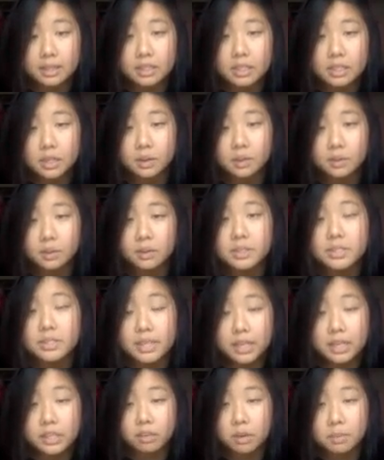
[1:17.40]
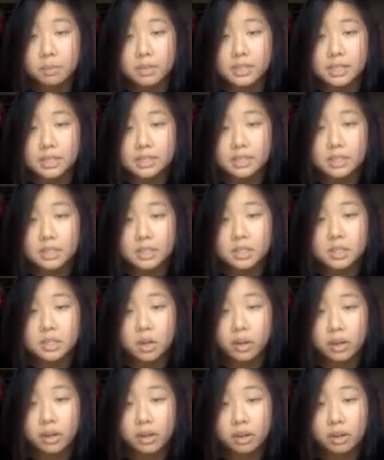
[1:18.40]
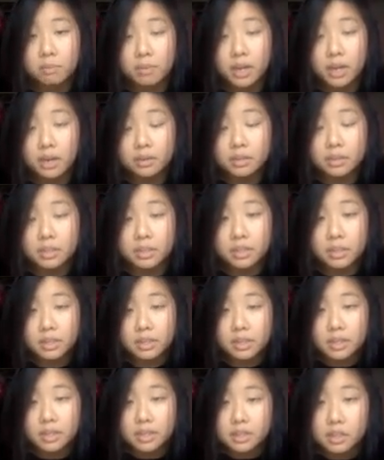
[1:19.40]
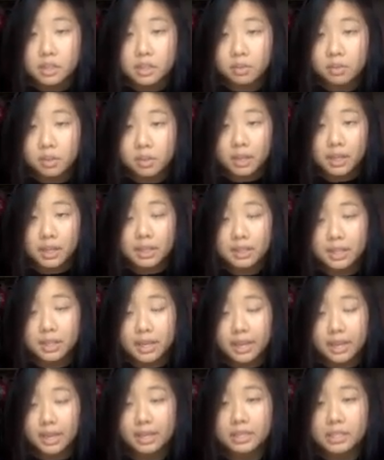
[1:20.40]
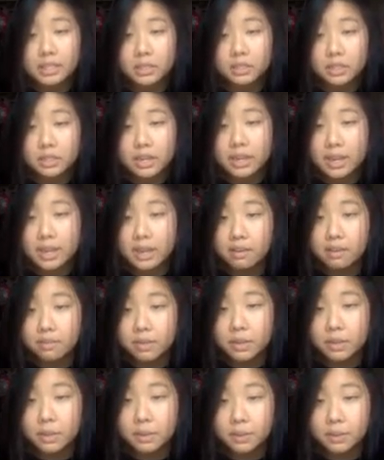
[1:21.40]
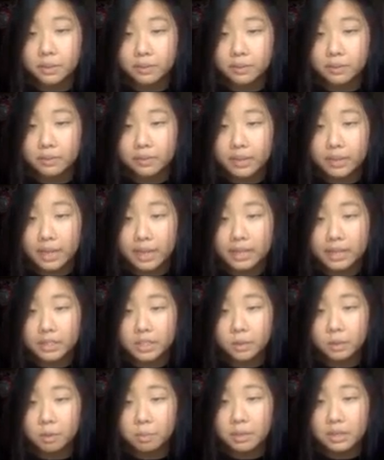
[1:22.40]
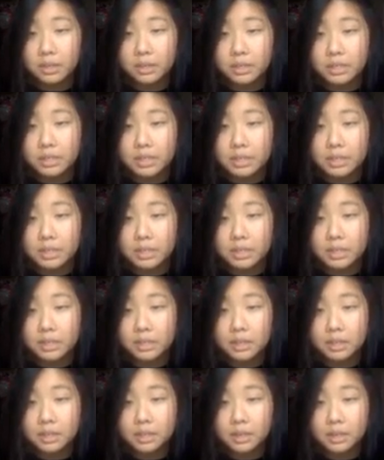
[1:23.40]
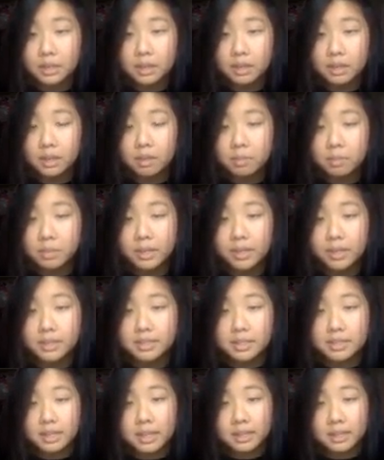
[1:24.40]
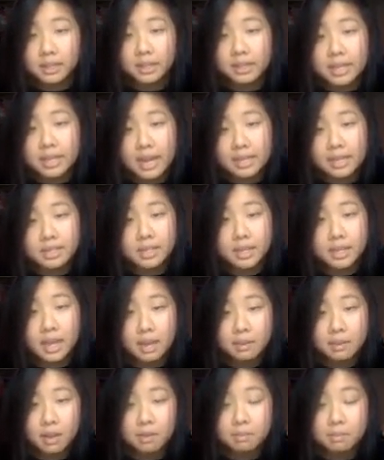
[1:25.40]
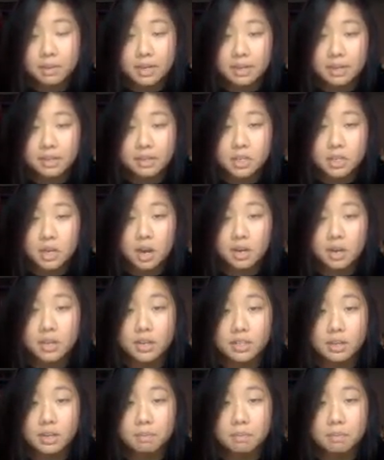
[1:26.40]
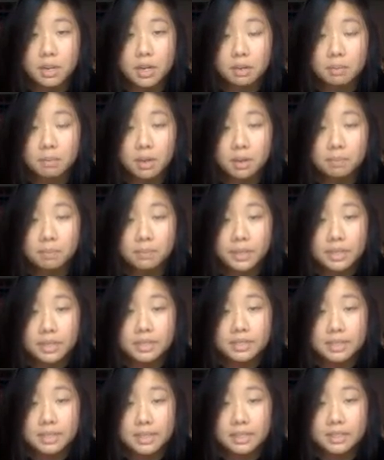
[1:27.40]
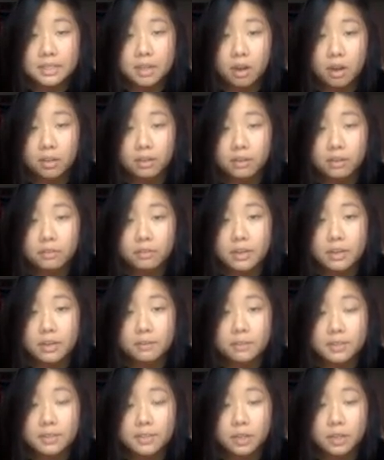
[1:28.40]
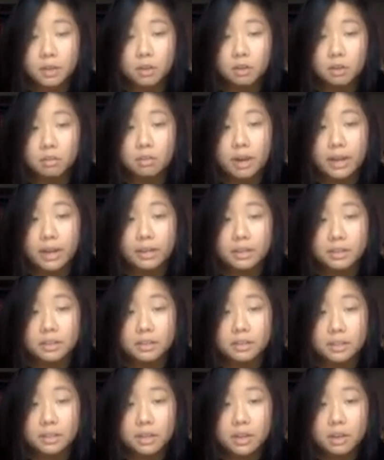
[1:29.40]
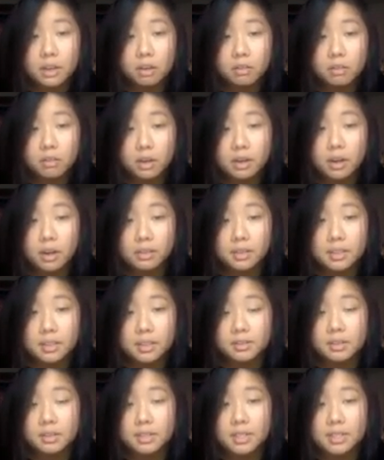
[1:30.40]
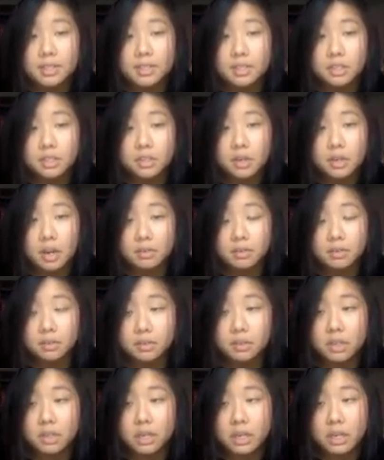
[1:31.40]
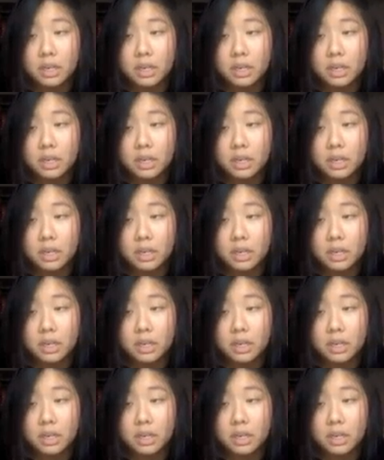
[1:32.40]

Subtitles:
So 6 represents the starting amount. So if you look at the answers they gave you, the answer would be D, because the taxicab company charges a minimum $6 fee for single riders, regardless of the distance traveled,